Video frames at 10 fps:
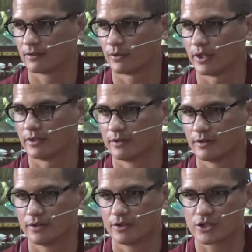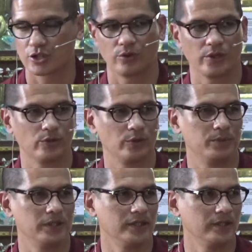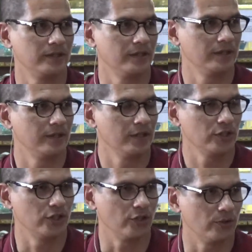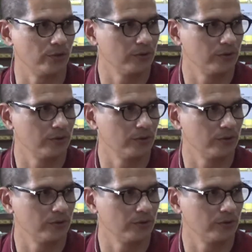Right? So it would be, you know,